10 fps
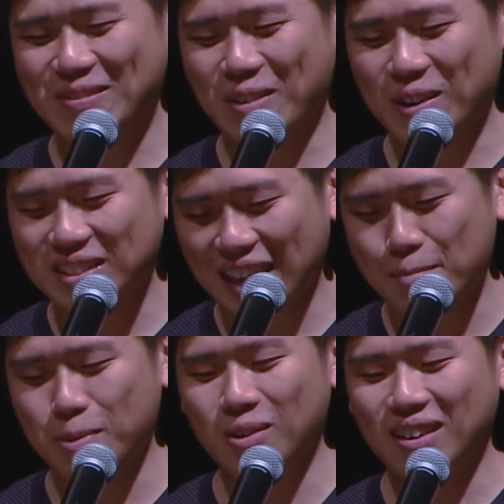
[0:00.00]
For
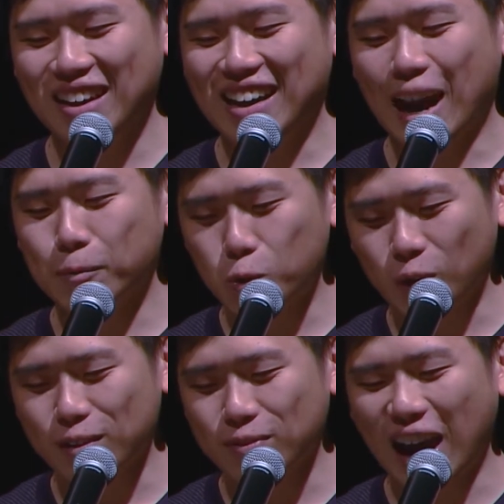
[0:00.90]
example, I'm
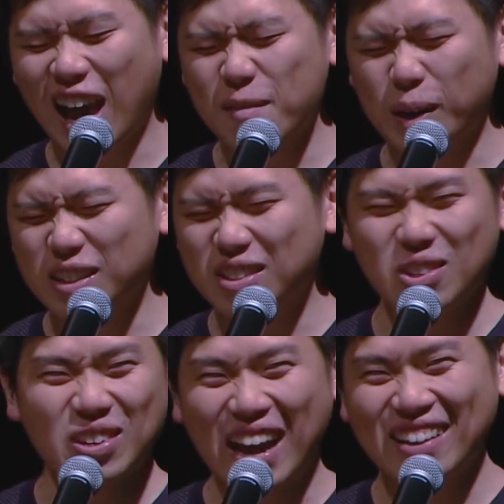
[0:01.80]
25, but I
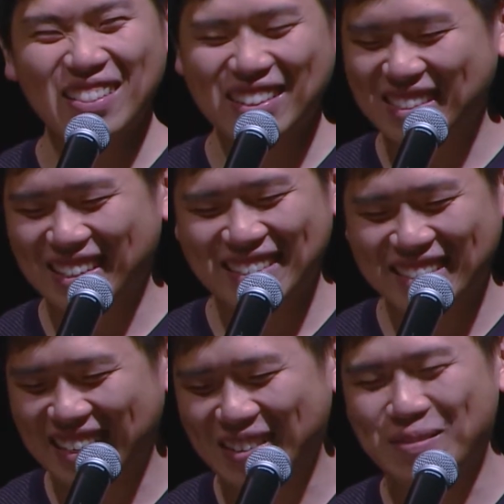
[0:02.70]
still kind of look
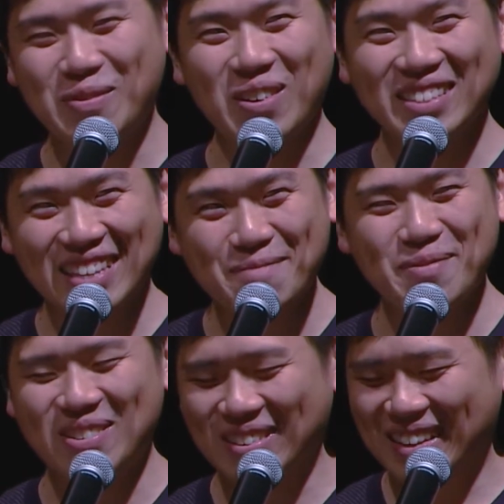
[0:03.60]
16. For
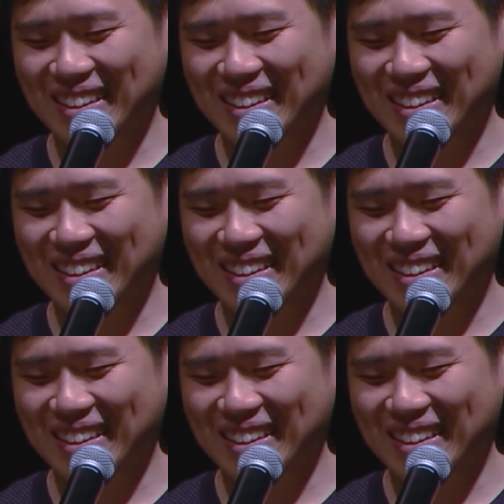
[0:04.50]
example,